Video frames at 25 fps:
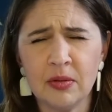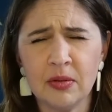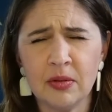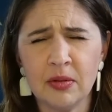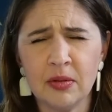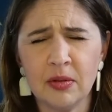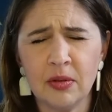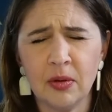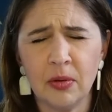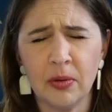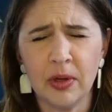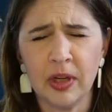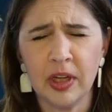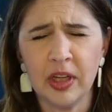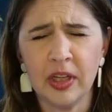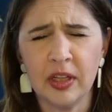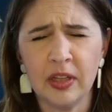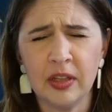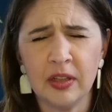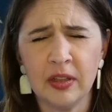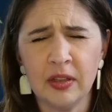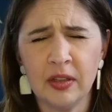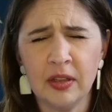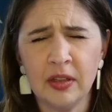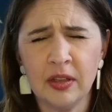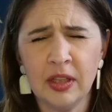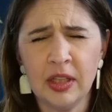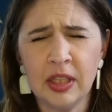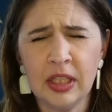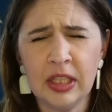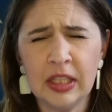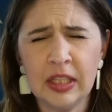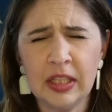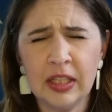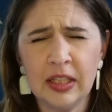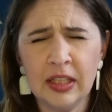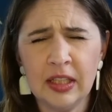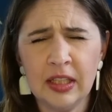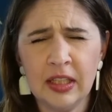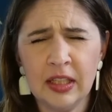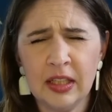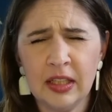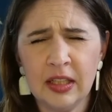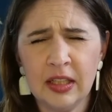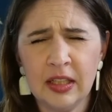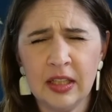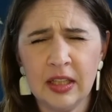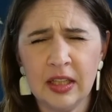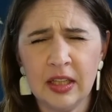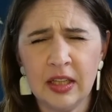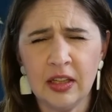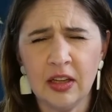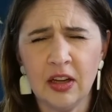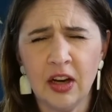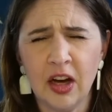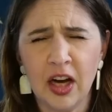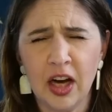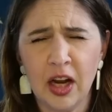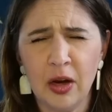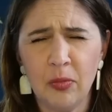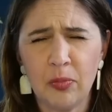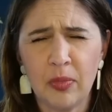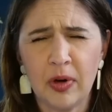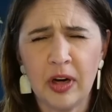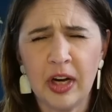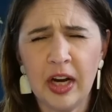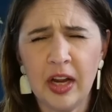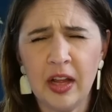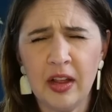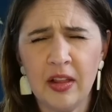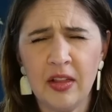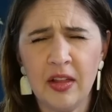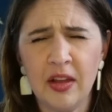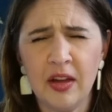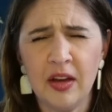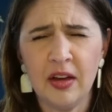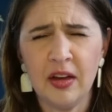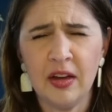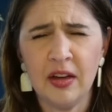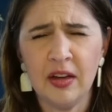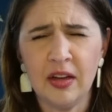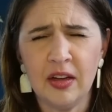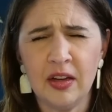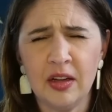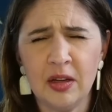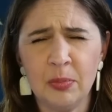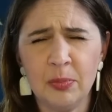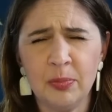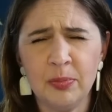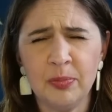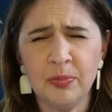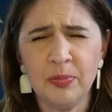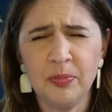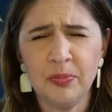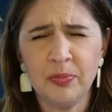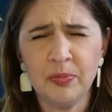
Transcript: Lord. God, I pray that um,